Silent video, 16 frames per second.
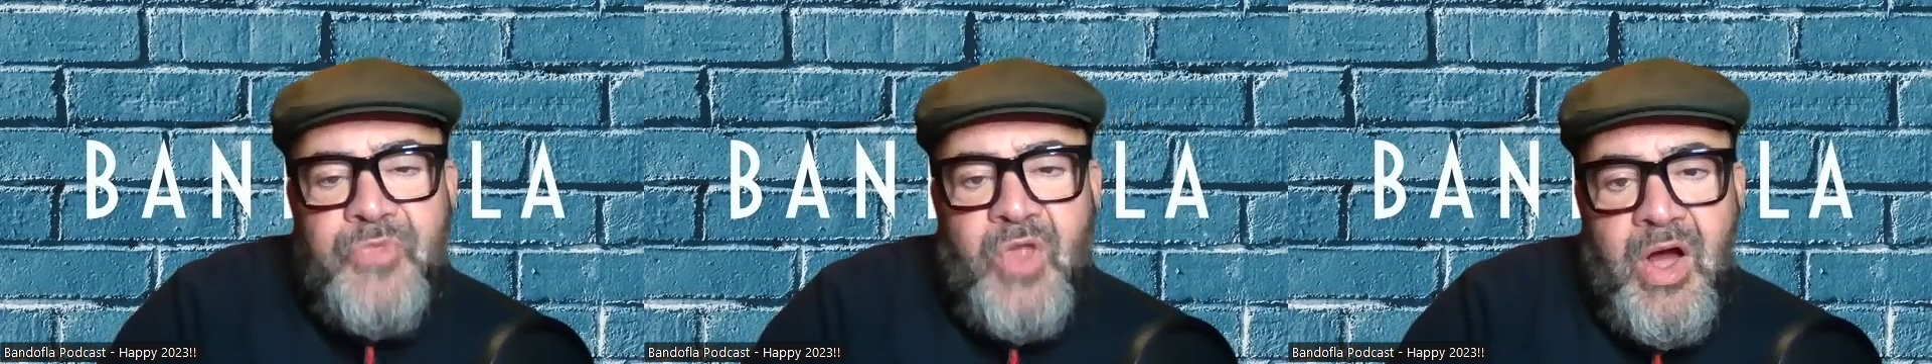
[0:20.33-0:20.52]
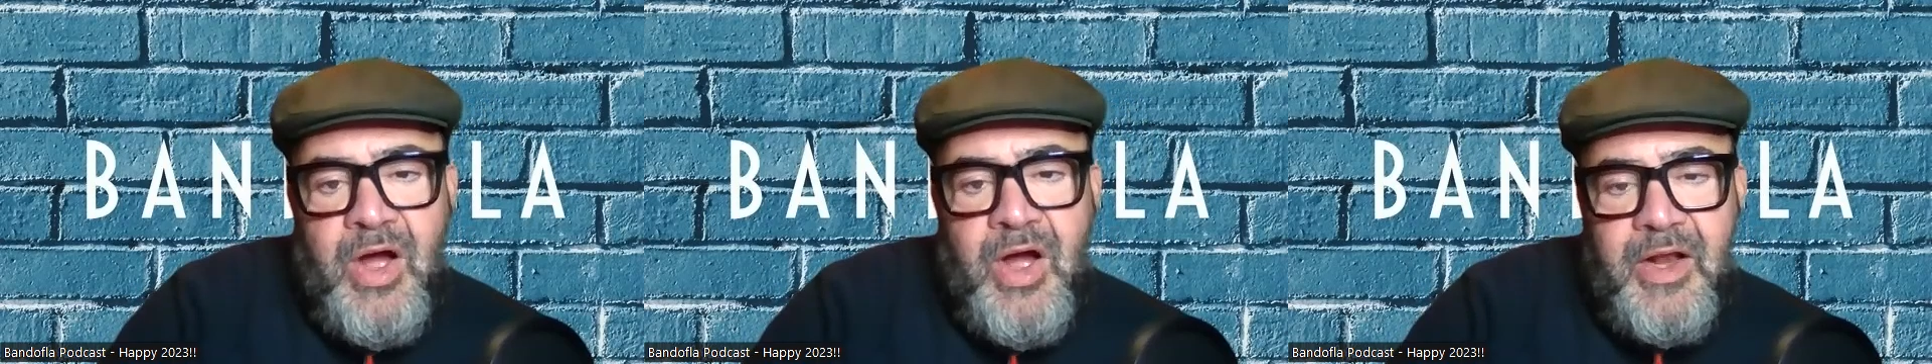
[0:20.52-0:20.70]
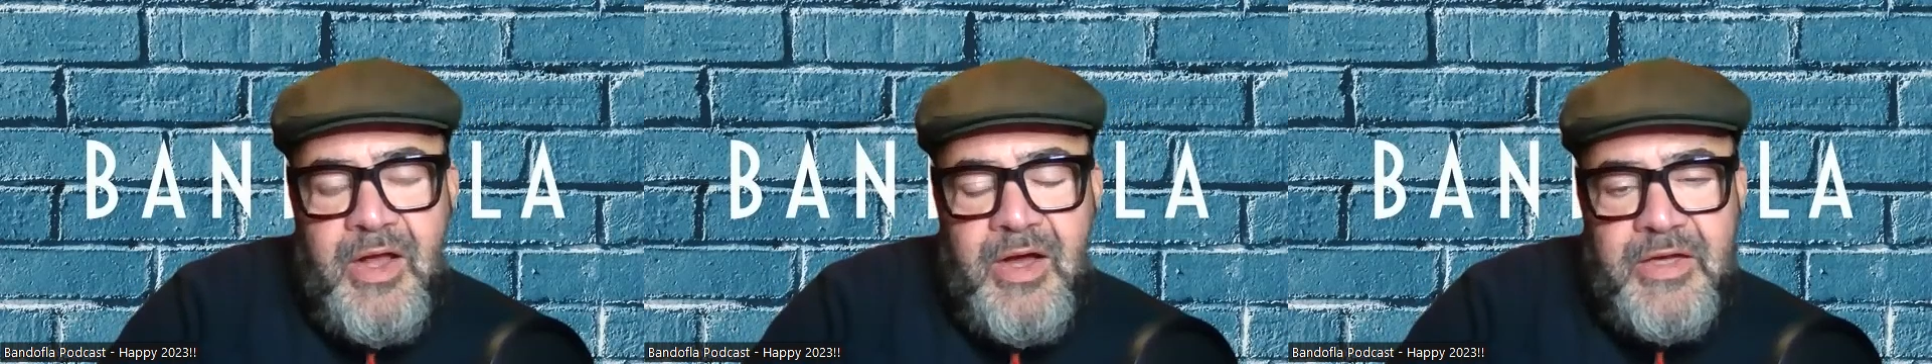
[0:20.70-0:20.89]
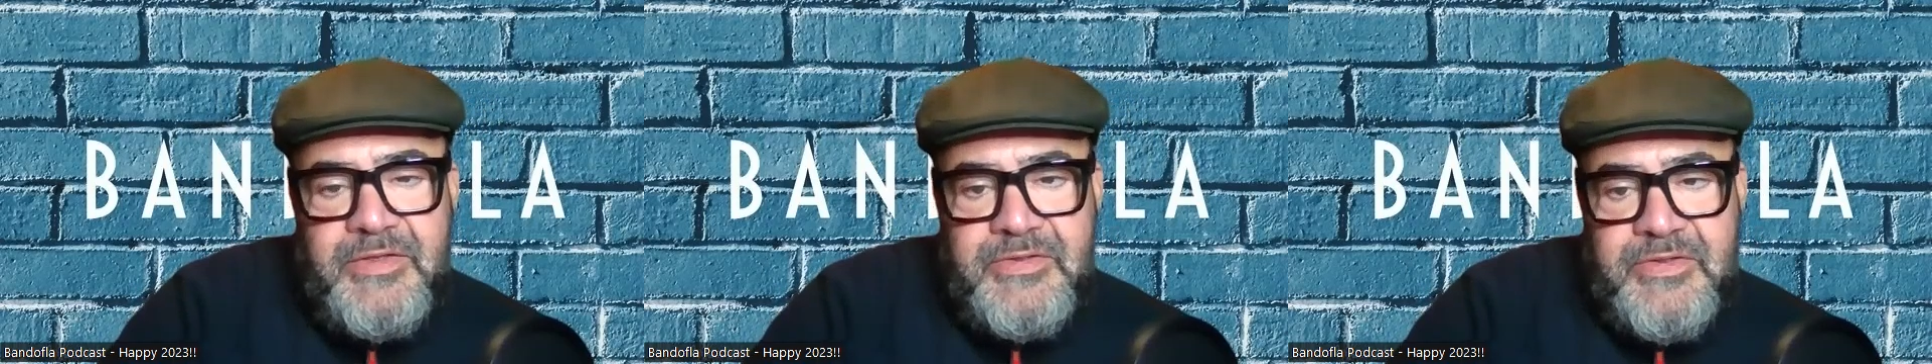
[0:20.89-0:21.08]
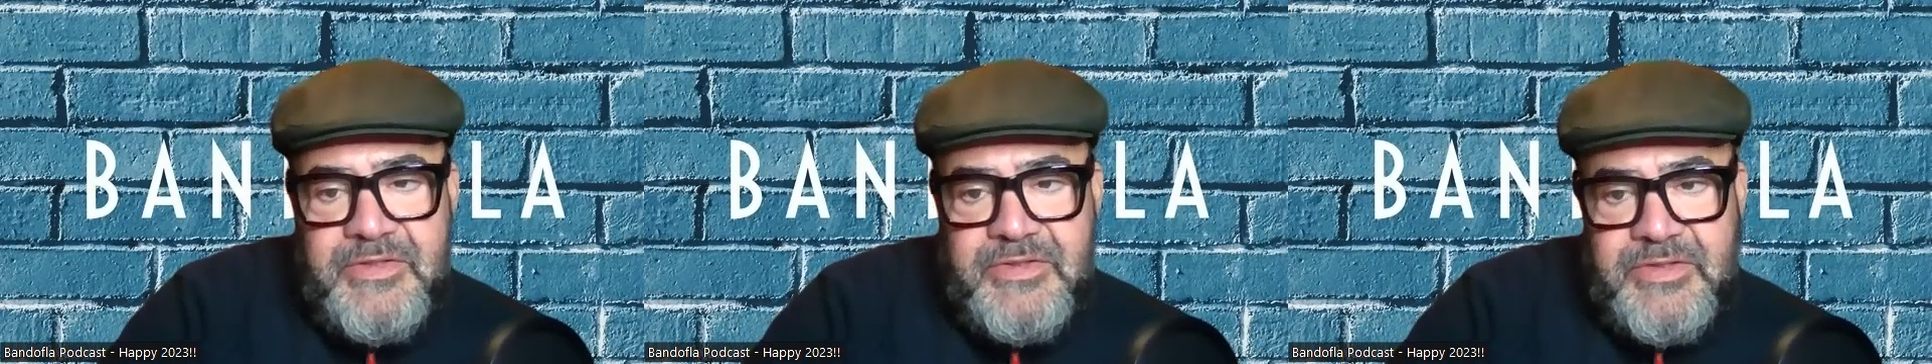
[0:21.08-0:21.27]

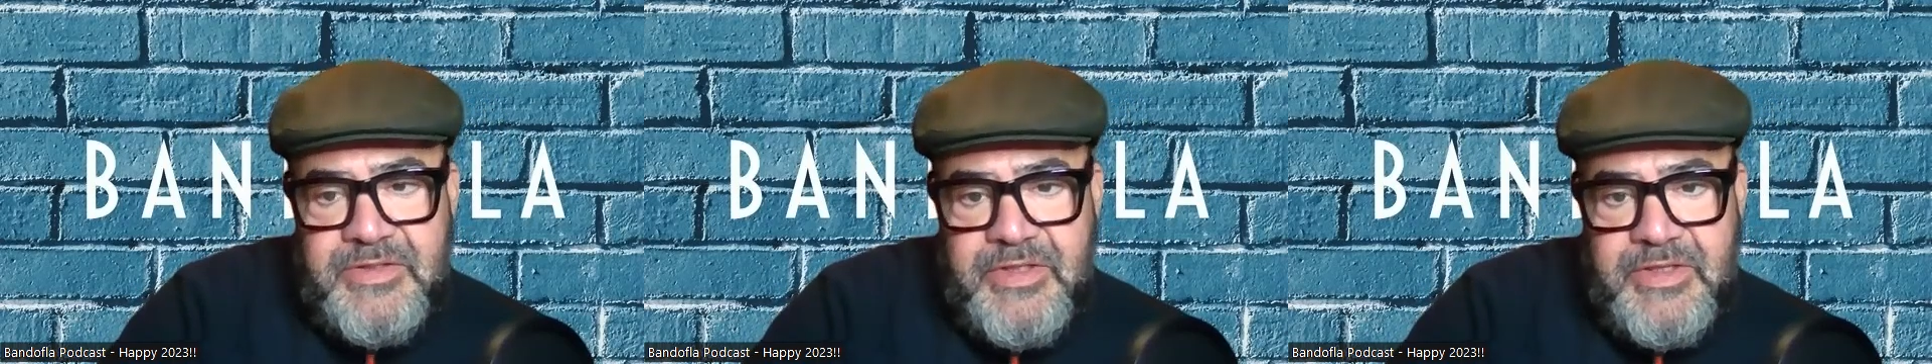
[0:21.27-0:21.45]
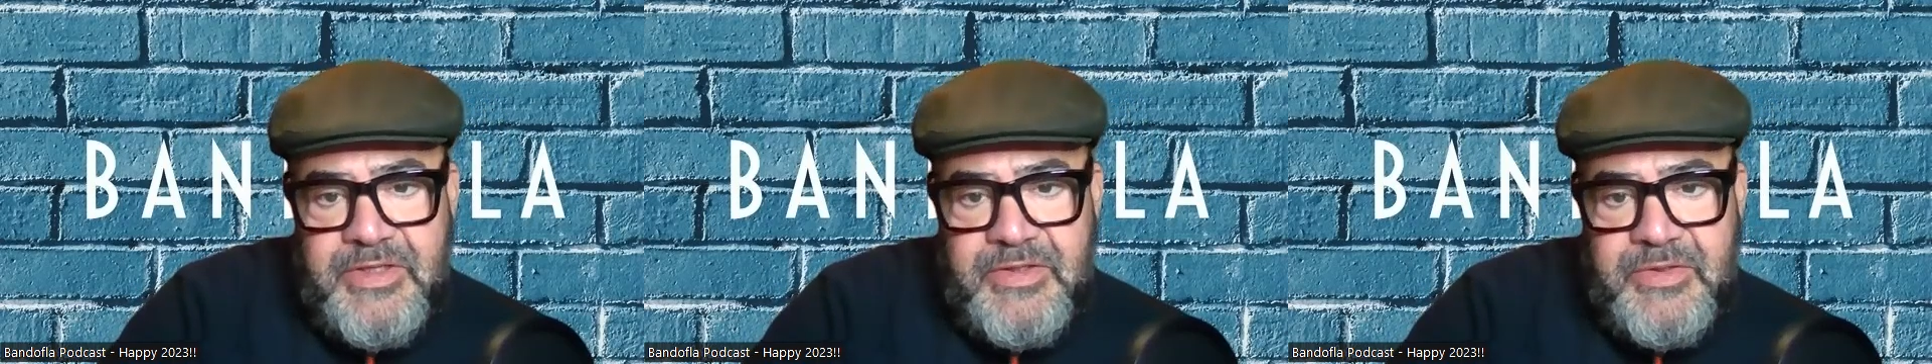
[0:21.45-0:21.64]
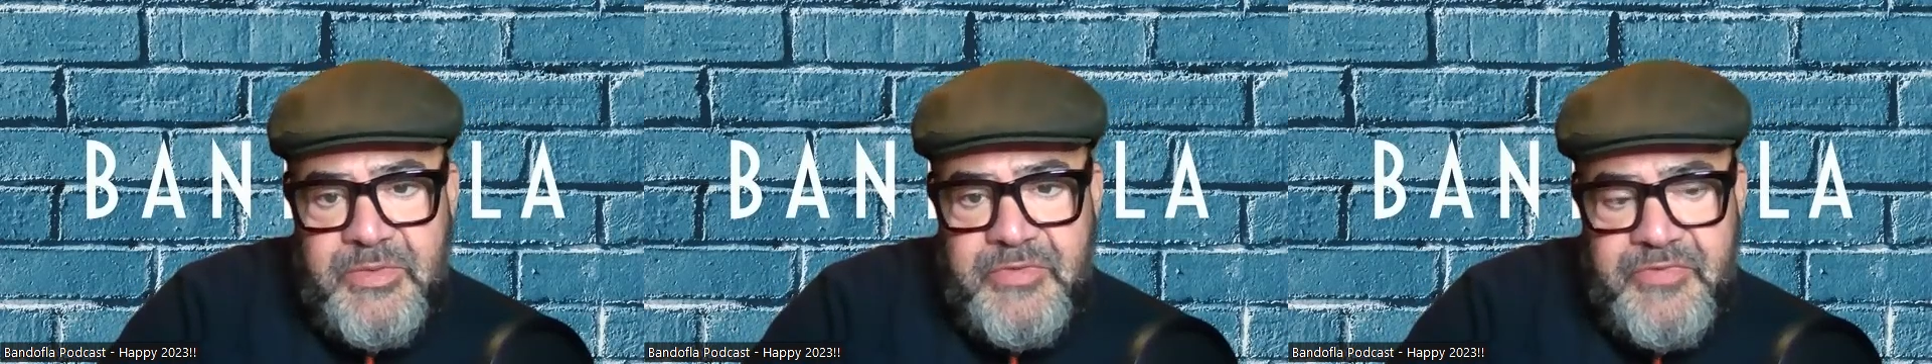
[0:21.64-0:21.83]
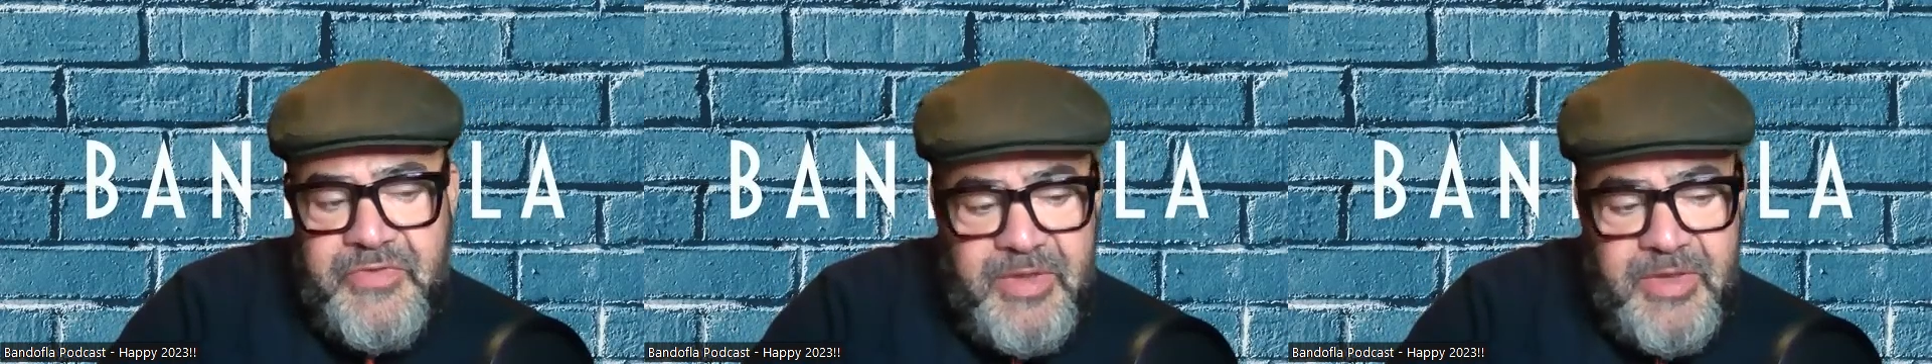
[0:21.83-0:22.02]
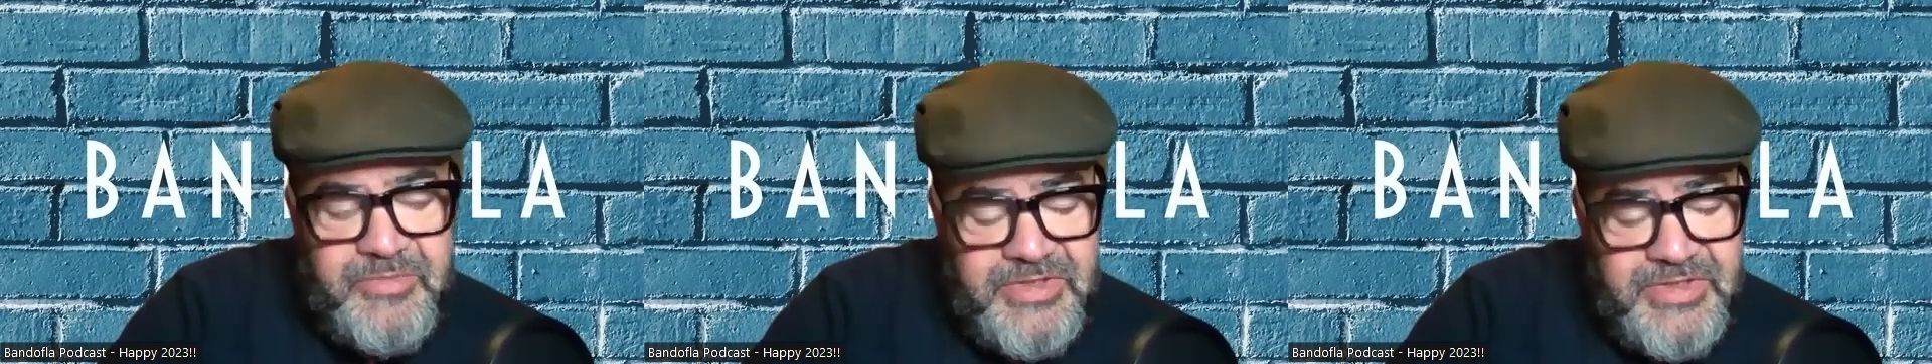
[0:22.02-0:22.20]
highlights because we've
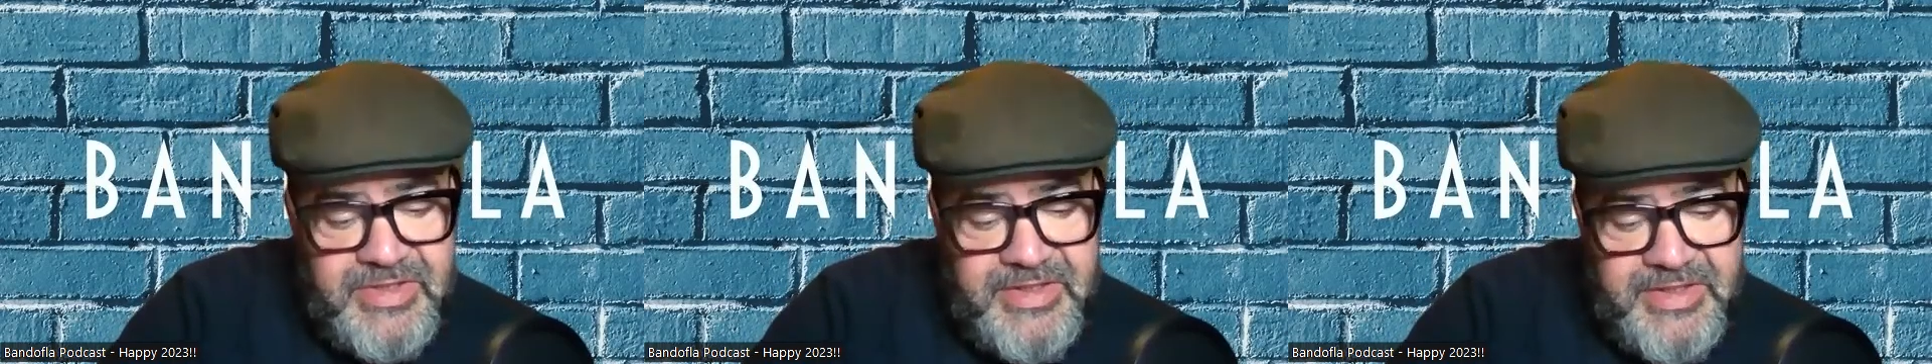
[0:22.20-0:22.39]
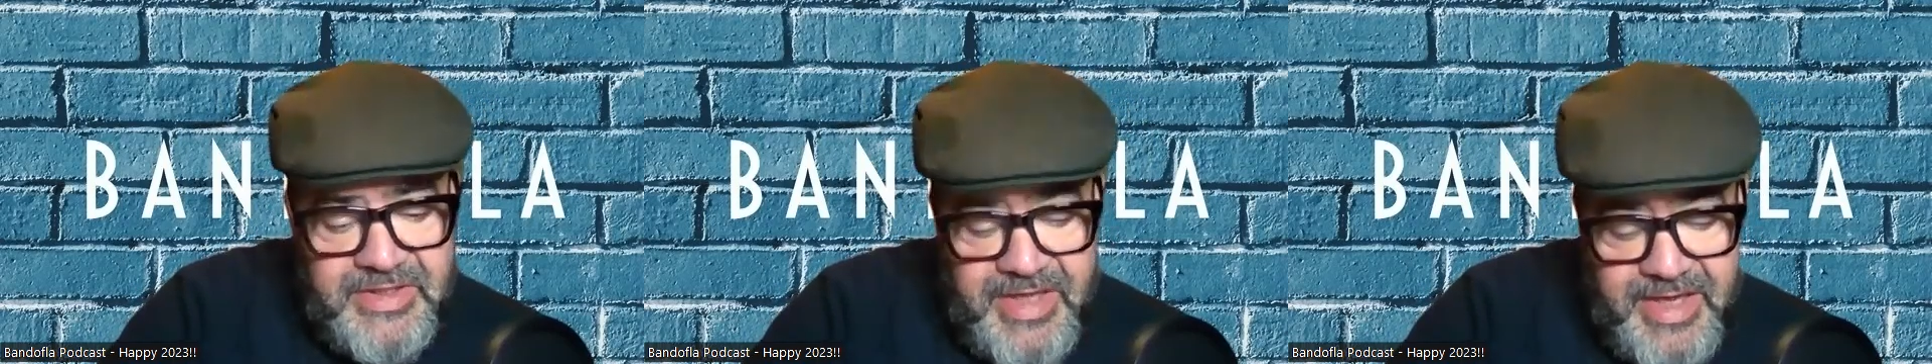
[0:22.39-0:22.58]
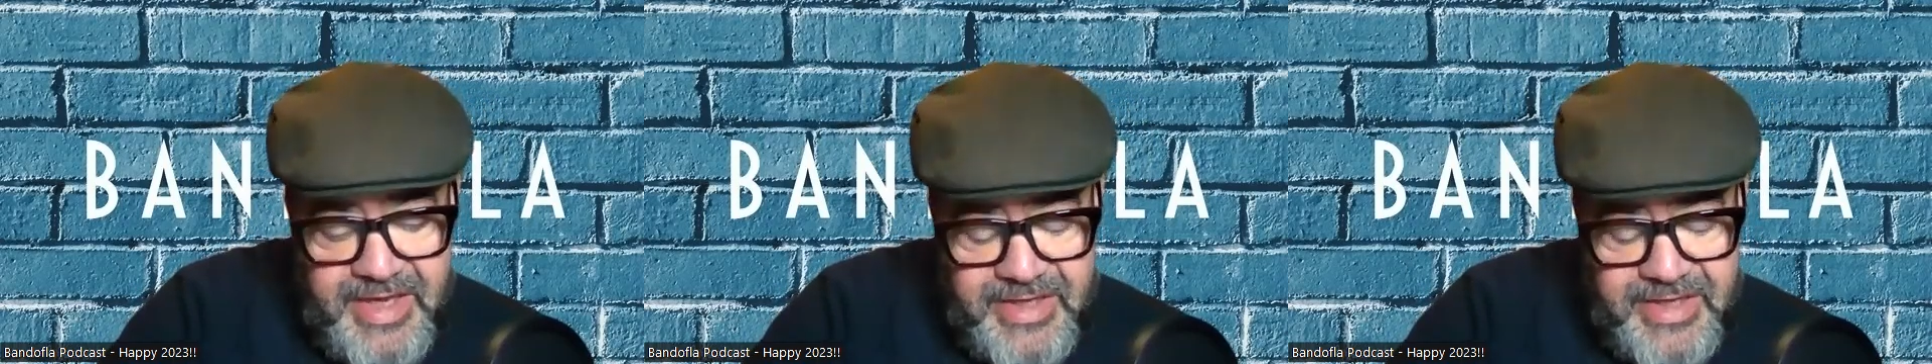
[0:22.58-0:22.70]
come to the